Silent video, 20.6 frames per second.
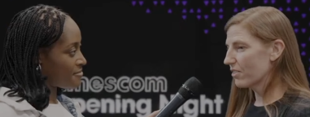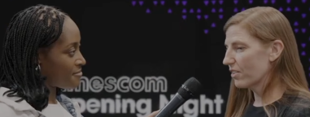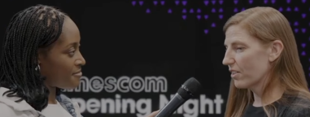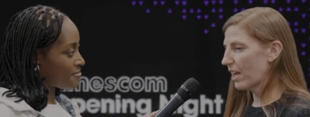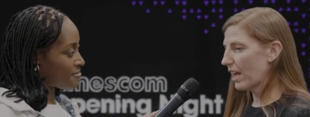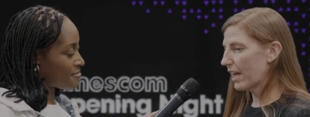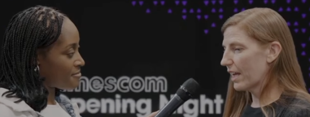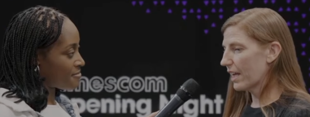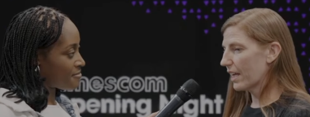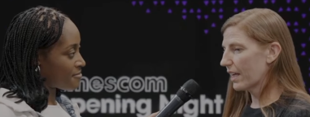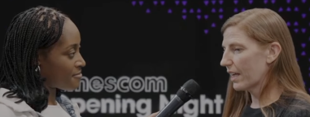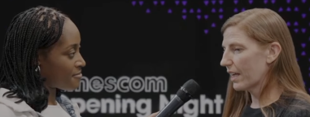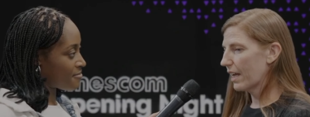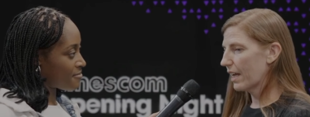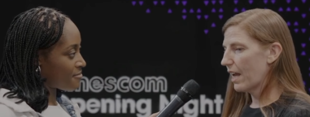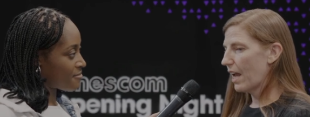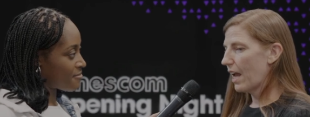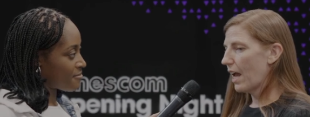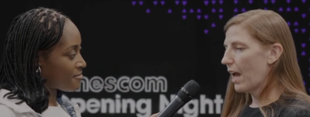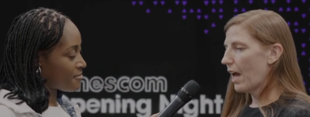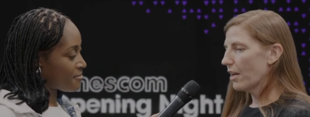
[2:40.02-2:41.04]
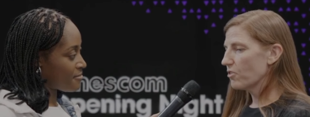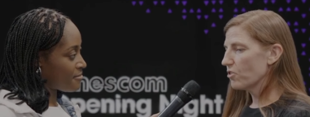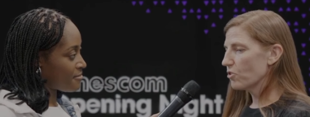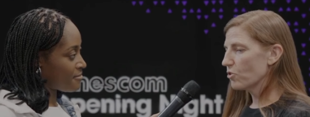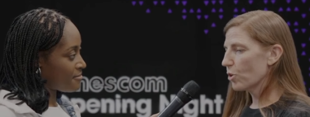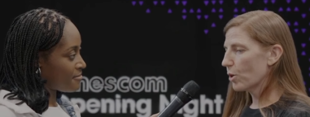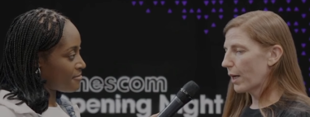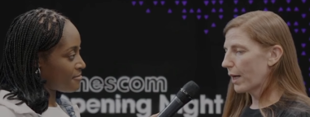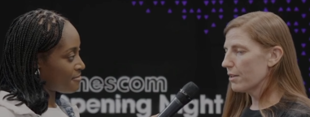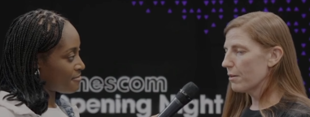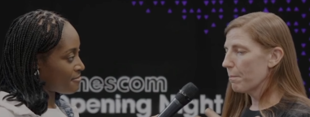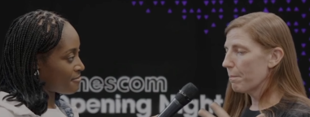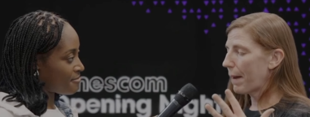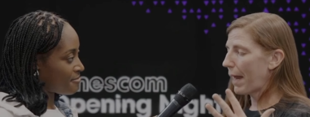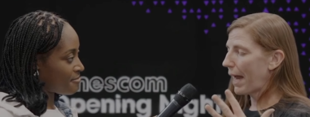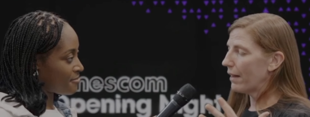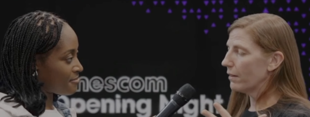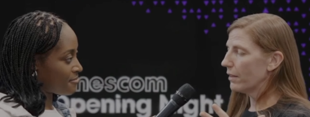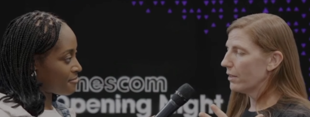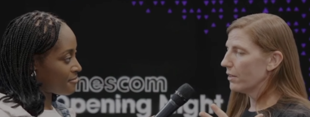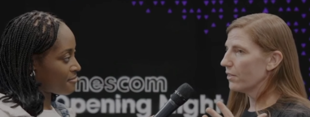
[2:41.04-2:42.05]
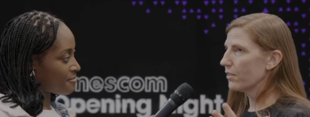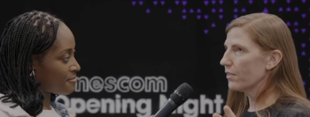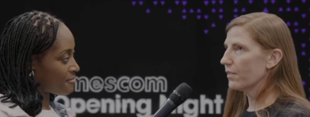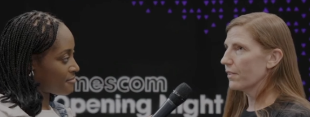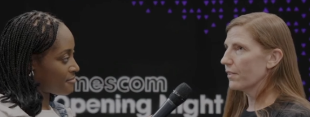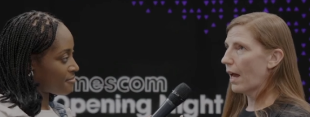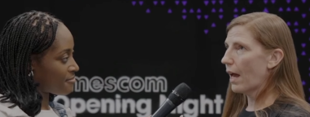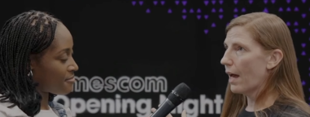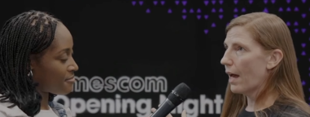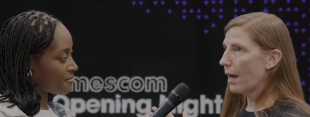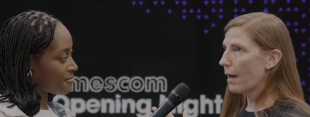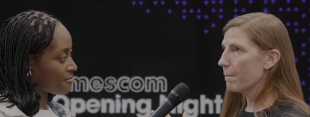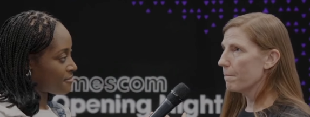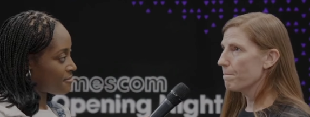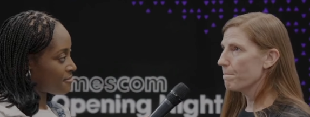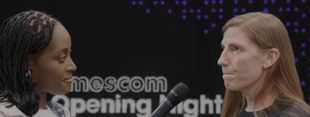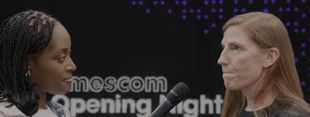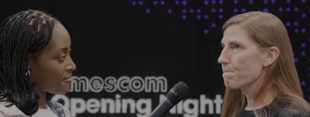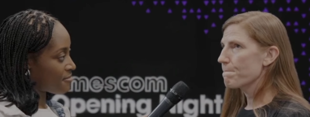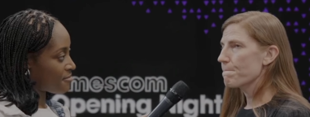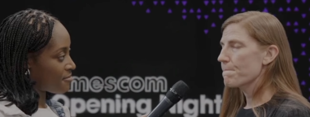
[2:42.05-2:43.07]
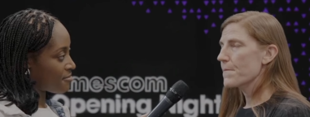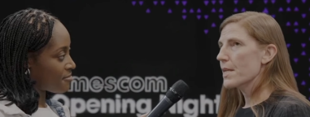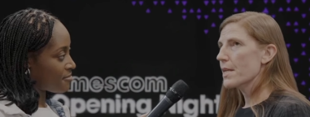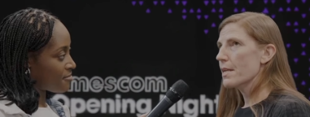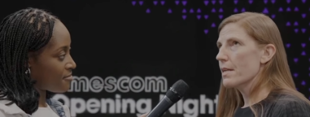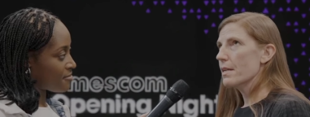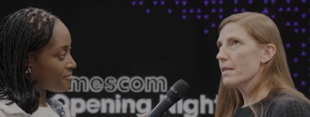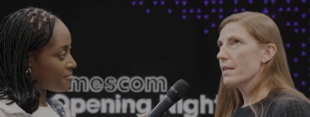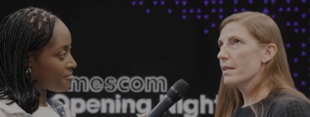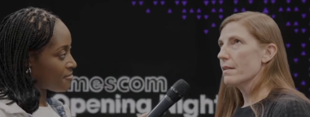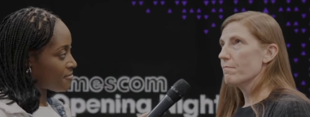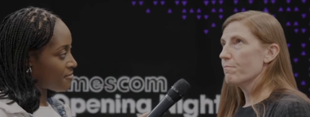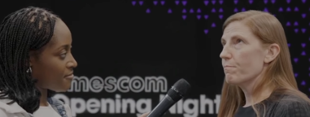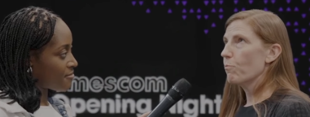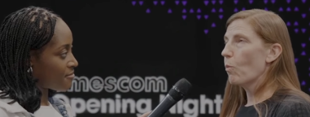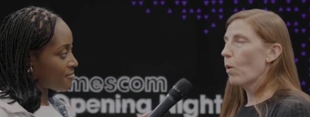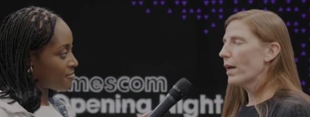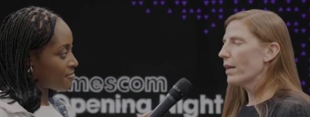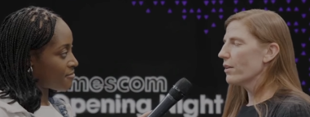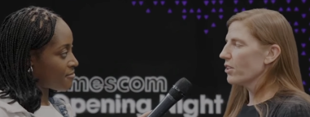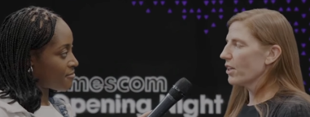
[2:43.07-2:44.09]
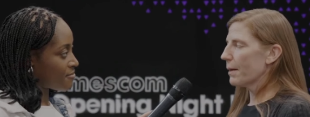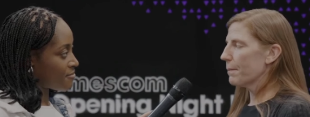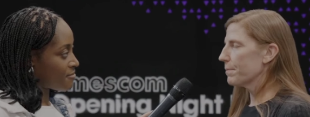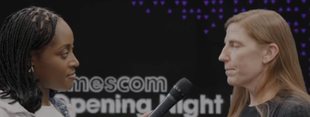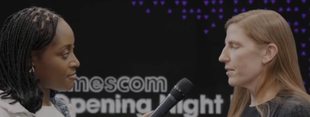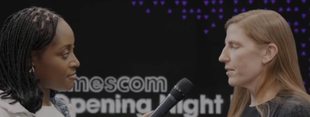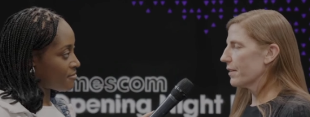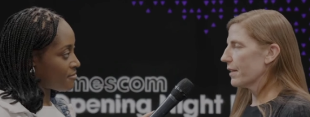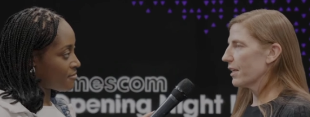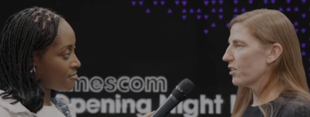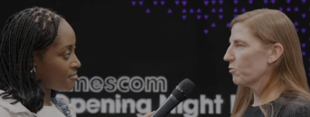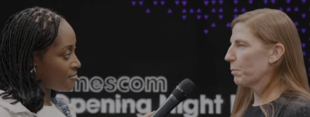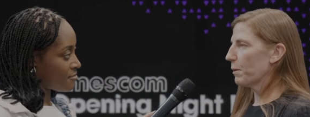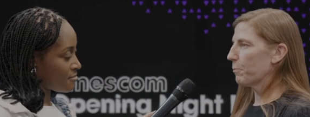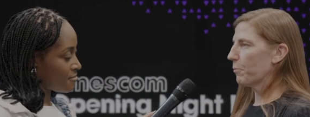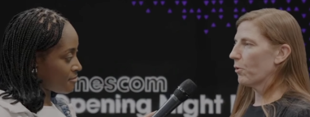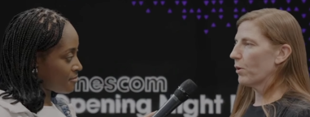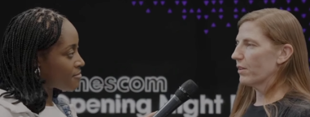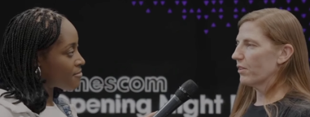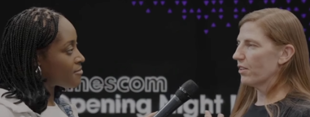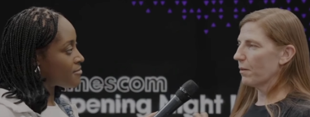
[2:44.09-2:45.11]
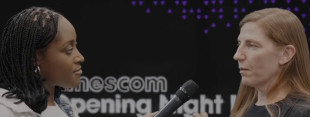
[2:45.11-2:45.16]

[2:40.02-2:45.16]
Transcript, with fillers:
Speaker 1: like trying to balance um, what types of things people want. Some